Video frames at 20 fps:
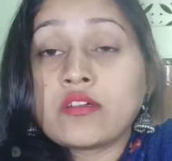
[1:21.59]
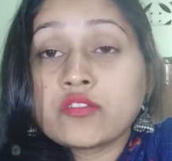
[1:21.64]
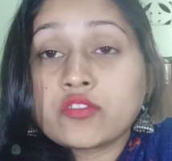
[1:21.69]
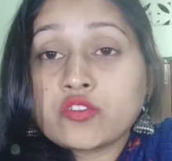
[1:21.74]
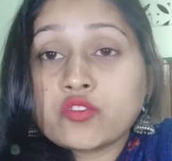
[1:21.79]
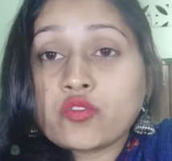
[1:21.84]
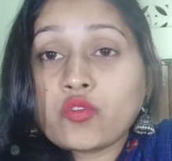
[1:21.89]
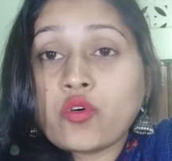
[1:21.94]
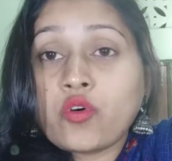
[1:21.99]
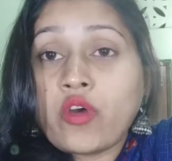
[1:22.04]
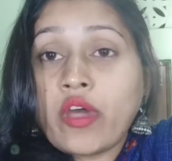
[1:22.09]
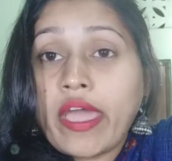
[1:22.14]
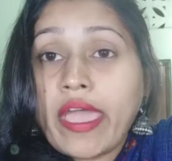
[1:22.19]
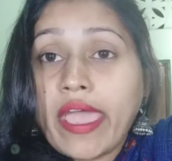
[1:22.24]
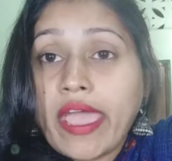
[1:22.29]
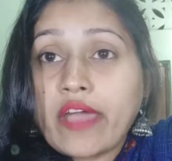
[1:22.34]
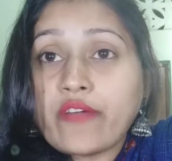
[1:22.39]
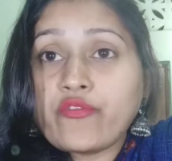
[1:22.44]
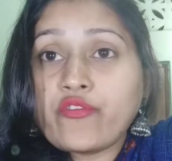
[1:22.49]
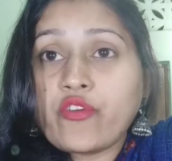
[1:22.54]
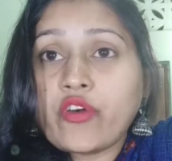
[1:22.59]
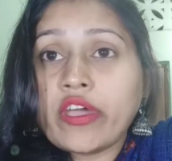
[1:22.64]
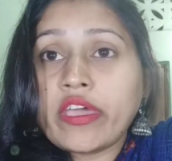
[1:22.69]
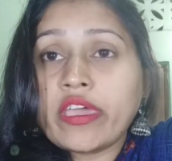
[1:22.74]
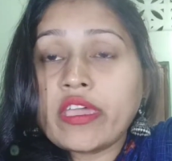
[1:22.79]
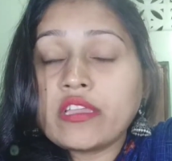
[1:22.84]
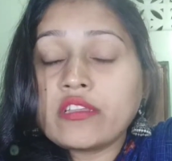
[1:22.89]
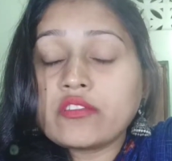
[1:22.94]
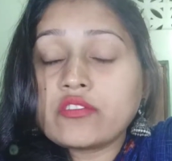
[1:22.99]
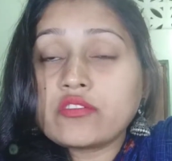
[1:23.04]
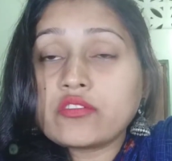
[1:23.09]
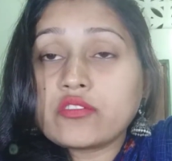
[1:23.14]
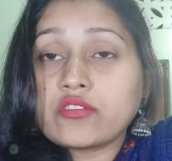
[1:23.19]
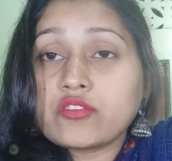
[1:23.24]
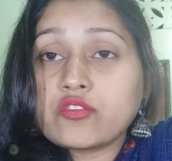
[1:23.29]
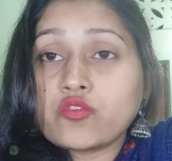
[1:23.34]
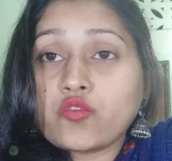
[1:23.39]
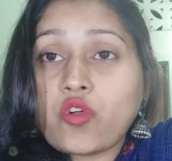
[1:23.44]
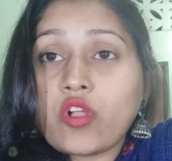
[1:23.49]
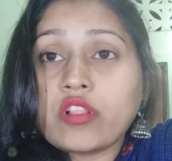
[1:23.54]
So avoid
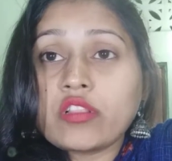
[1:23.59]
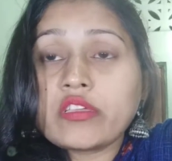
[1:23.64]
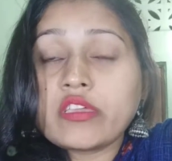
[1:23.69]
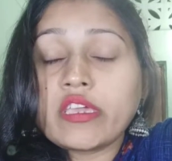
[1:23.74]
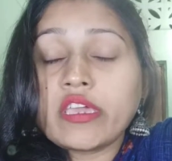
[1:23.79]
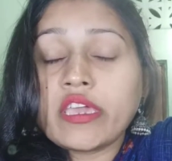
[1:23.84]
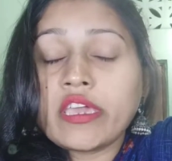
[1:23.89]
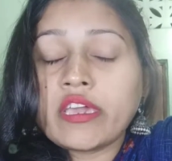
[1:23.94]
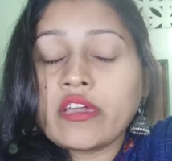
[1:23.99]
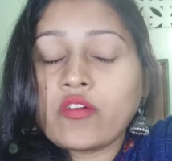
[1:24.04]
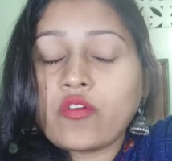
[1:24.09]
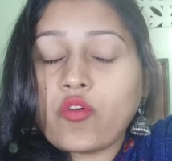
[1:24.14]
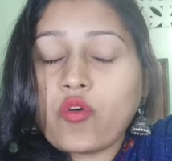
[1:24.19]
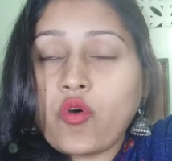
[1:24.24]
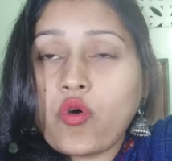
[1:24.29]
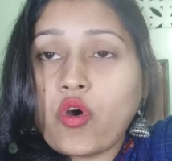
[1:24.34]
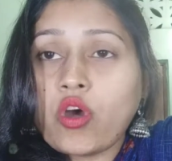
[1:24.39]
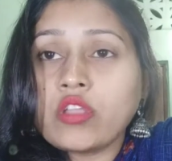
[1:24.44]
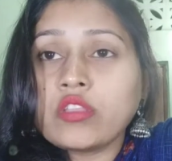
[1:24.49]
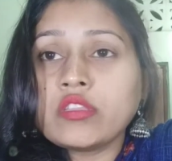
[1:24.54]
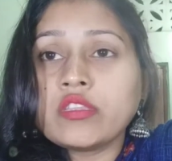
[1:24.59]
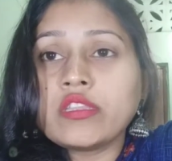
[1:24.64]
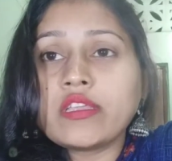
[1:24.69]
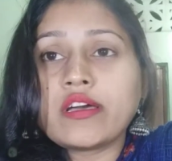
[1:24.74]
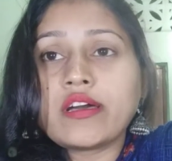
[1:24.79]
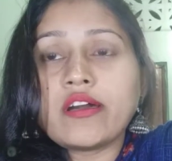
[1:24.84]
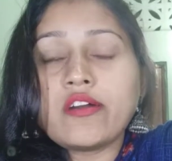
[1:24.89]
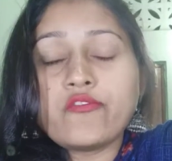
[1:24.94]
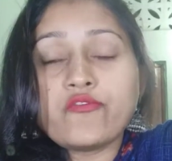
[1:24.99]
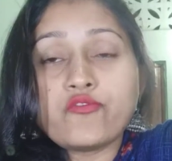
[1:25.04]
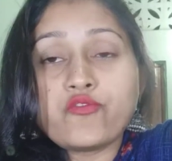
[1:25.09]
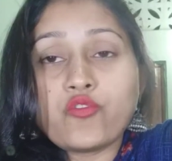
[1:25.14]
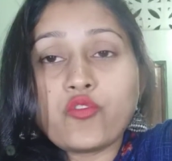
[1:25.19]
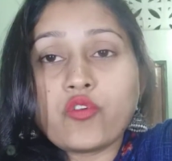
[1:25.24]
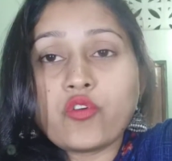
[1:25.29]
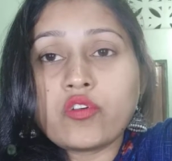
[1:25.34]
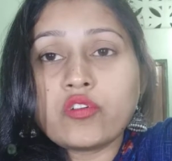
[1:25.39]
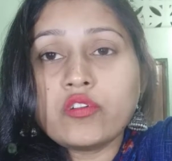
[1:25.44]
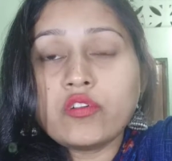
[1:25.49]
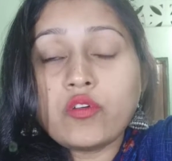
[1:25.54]
talking on the
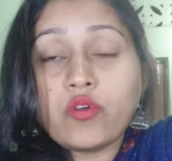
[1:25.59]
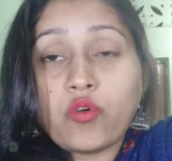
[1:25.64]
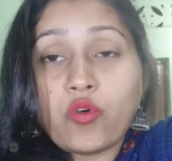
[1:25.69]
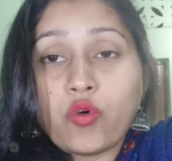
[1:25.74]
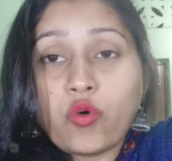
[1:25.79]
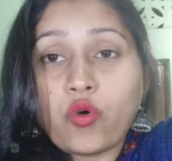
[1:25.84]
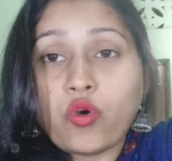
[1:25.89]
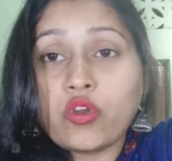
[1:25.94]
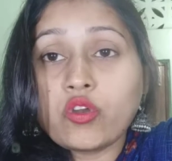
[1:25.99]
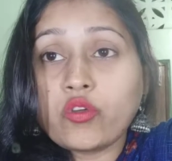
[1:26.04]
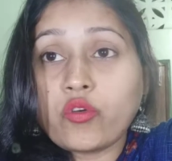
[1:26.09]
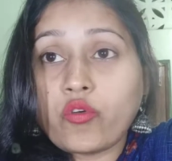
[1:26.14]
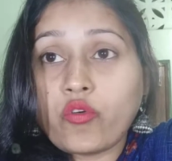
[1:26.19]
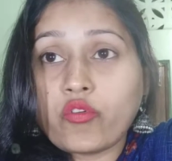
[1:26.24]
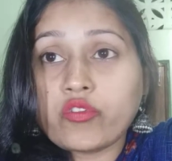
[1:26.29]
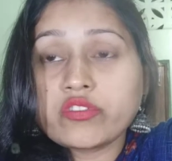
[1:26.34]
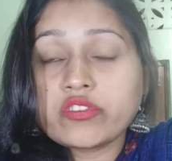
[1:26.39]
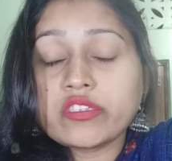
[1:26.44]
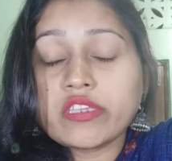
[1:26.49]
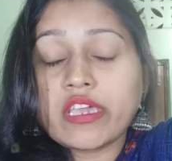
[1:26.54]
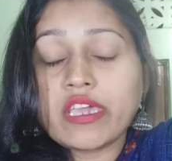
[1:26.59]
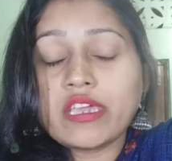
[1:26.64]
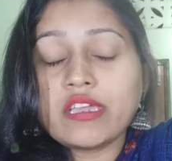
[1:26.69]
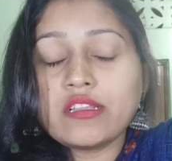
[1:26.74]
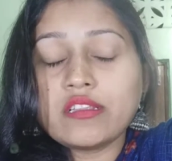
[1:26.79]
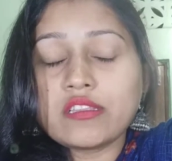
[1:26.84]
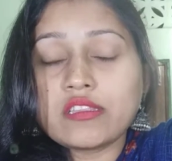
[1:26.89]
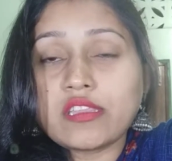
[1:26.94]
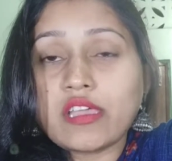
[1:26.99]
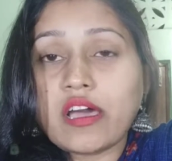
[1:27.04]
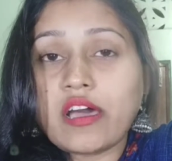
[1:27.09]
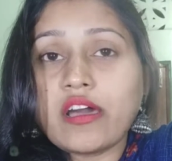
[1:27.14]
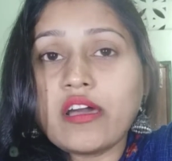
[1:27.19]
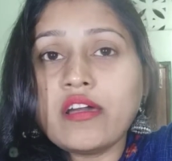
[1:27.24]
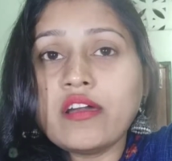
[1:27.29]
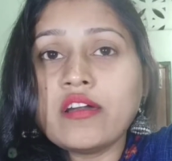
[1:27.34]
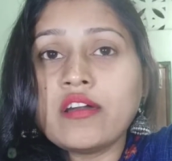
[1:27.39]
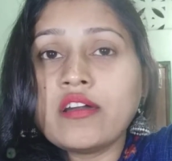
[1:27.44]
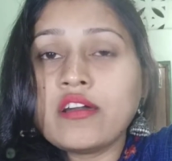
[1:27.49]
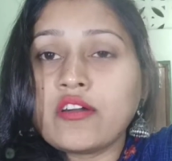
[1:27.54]
phone while crossing
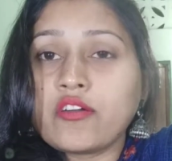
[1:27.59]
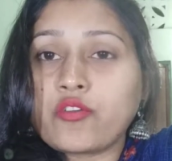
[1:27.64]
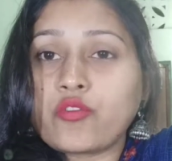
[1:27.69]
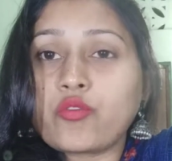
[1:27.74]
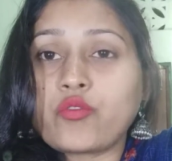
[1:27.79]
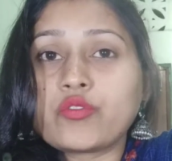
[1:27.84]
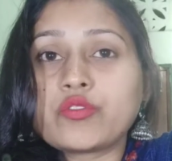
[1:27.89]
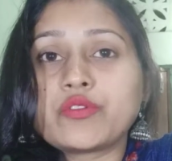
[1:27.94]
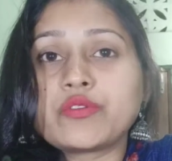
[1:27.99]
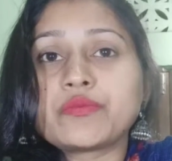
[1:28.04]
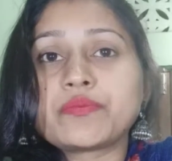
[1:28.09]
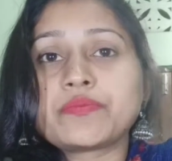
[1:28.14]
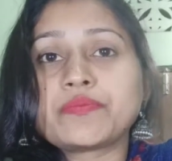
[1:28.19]
the road.